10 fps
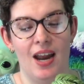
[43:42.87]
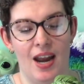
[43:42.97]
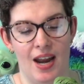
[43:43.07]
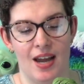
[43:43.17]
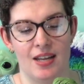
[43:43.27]

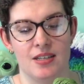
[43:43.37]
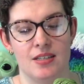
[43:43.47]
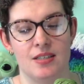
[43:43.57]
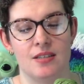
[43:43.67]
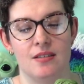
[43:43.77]

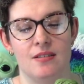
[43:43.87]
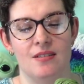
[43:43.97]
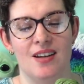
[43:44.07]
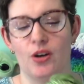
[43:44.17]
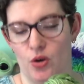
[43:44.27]
and
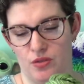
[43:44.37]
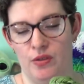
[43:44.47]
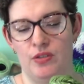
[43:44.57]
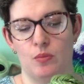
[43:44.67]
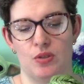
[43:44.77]
of course
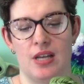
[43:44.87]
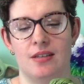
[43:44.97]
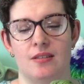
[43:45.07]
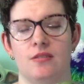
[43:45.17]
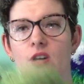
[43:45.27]

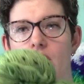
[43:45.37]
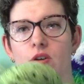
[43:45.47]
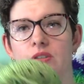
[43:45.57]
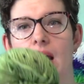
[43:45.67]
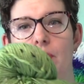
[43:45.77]
15%
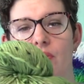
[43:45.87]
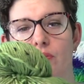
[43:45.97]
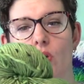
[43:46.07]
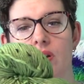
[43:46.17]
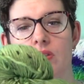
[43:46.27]
Donegal Nep
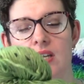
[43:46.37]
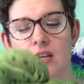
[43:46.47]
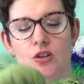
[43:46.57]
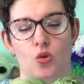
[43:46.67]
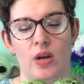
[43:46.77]
for the
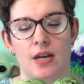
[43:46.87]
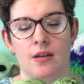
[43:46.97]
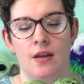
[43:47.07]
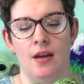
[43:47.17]
tweed.